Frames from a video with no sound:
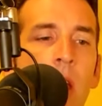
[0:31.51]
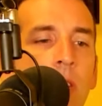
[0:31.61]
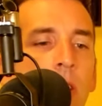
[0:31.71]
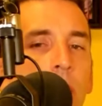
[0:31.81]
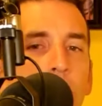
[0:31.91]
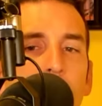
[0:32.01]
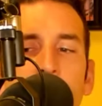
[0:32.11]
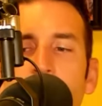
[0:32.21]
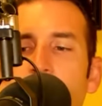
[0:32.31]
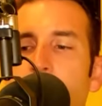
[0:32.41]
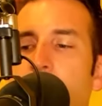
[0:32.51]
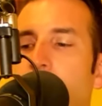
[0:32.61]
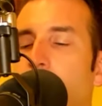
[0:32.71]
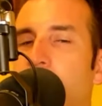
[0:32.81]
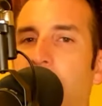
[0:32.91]
So let's jump
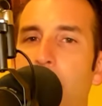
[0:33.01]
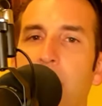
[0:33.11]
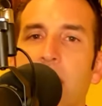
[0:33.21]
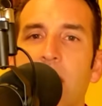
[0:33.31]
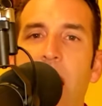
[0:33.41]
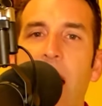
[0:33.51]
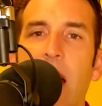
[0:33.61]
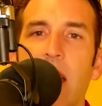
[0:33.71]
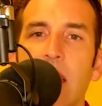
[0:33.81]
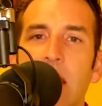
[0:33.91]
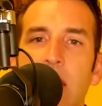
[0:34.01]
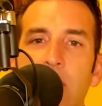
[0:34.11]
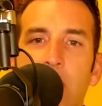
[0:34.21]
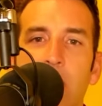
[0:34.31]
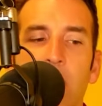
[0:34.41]
into a topic that
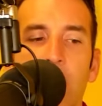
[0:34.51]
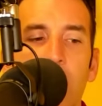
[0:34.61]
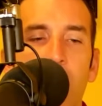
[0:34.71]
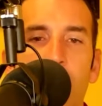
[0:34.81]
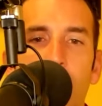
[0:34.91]
is really